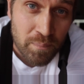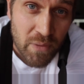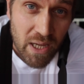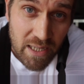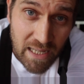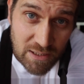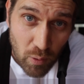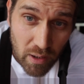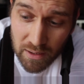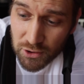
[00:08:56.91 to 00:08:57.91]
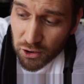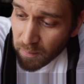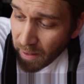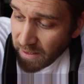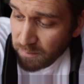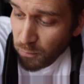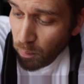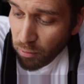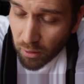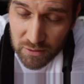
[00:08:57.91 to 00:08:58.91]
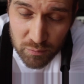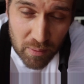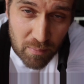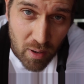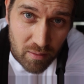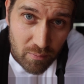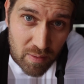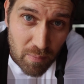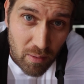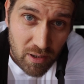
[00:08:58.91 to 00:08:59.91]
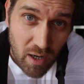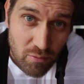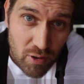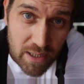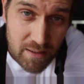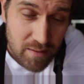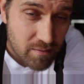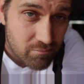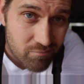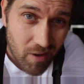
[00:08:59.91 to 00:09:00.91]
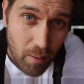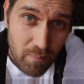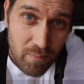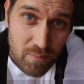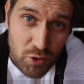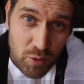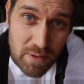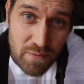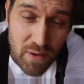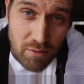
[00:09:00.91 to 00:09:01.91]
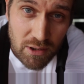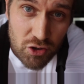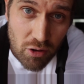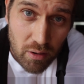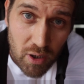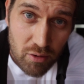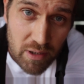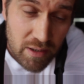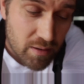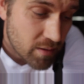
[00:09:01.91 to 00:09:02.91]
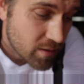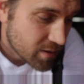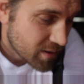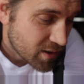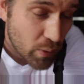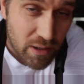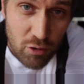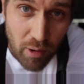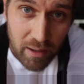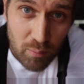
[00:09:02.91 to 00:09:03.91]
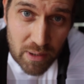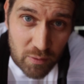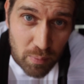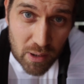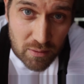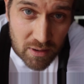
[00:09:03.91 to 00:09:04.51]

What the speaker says: In the next one, I should have made some more progress with my recovery, and should be fitter and stronger, and we can crack on with this build